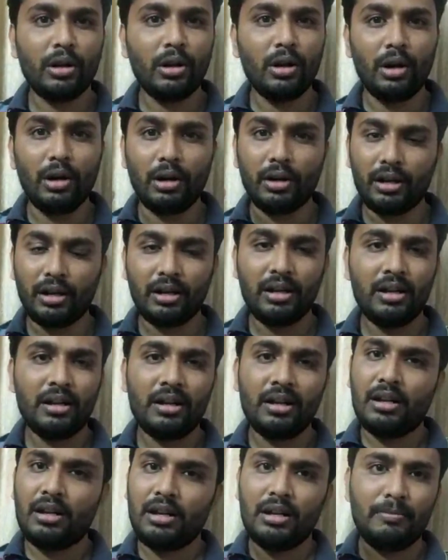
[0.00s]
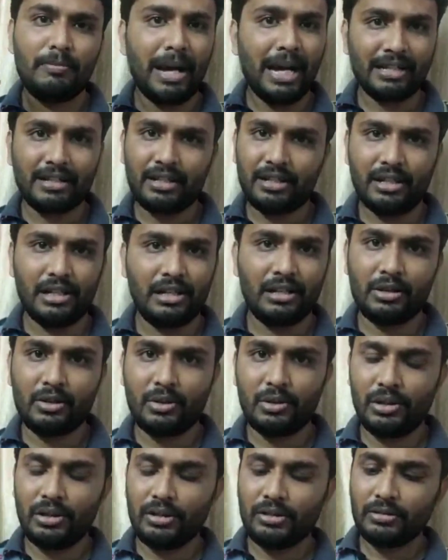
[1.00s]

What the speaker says: or bacterial cold.